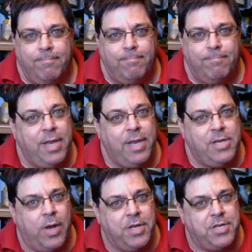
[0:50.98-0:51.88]
please
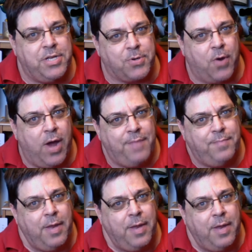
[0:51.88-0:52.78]
go ahead and
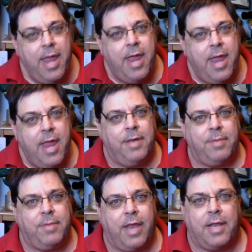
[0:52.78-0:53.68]
subscribe and
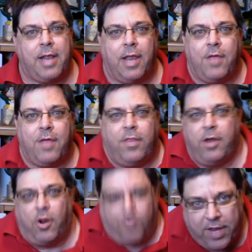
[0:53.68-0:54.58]
get to clicking for the
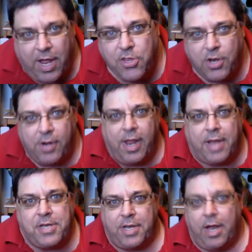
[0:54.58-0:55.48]
notification on the
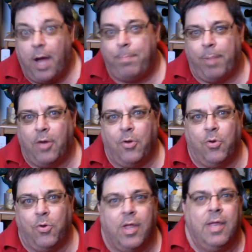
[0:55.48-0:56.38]
next
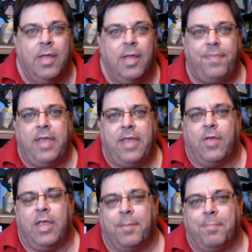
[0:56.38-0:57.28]
upload. And thank you
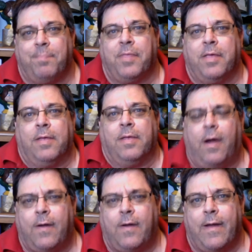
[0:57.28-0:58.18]
again.
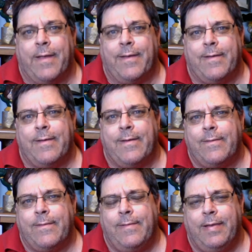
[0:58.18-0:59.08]
All right,
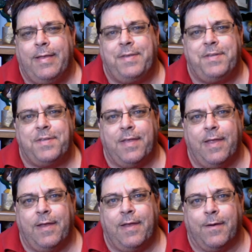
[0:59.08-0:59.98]
now let's see
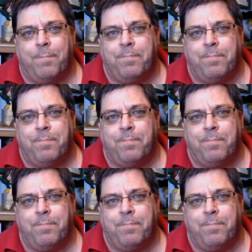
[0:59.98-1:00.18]
here.